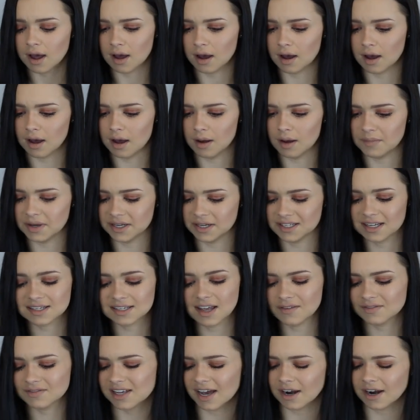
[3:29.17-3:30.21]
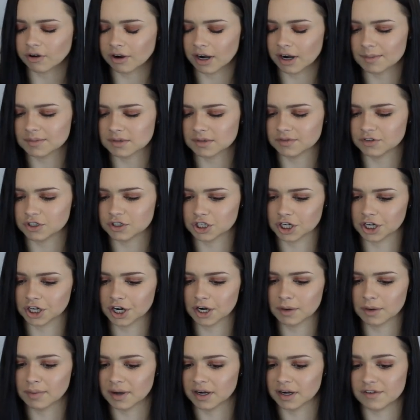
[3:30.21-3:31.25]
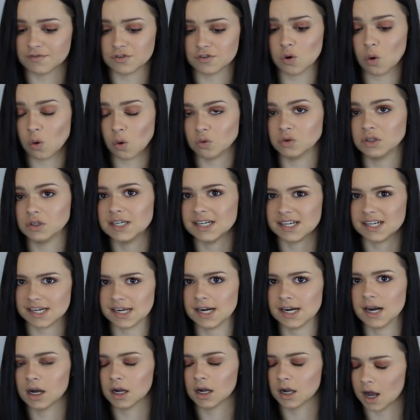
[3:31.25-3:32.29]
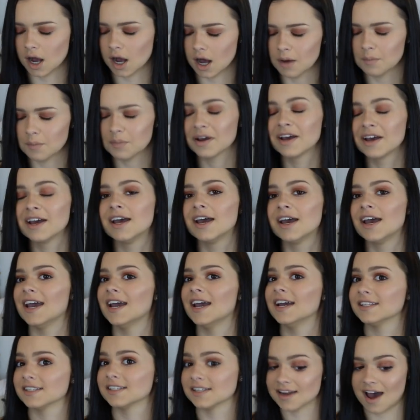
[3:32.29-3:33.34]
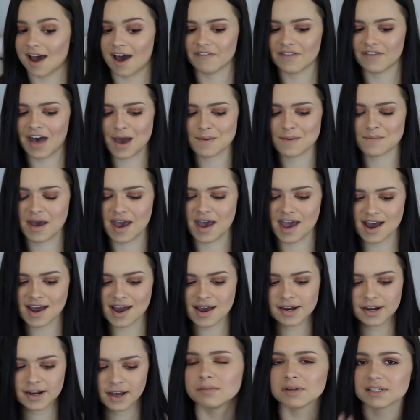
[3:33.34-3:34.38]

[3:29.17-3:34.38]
Um, it does have ten grams of sugar, but if you only eat a cup, it's not that bad.